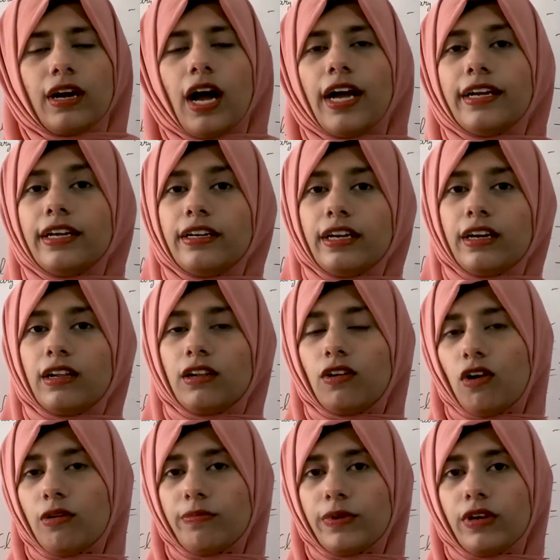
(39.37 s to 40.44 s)
identical
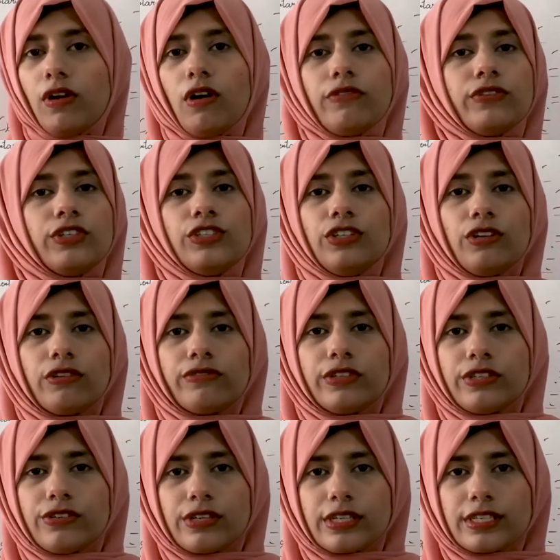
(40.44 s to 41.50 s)
copy of your gene of
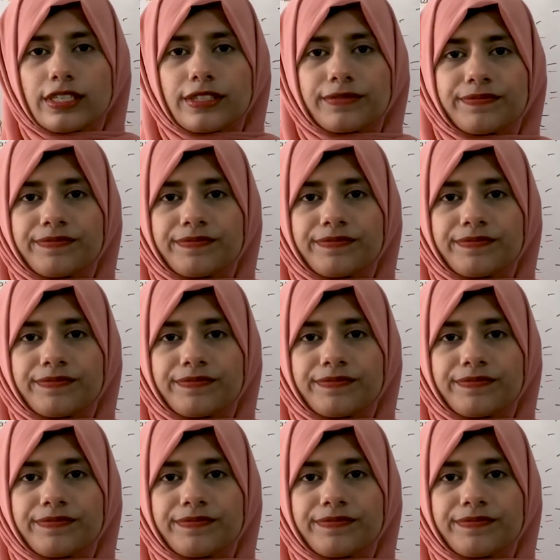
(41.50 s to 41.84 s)
interest.